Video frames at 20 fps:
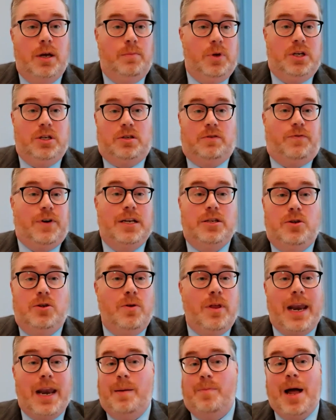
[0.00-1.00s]
Because if I
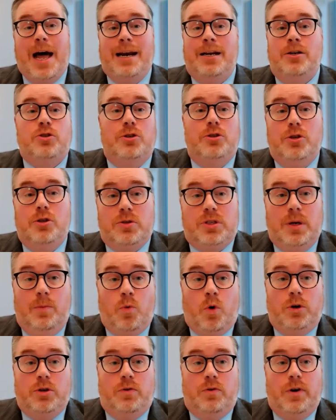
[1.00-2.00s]
do that, I'm not introducing
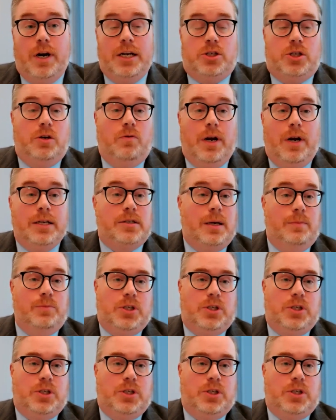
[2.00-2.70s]
more duration risk.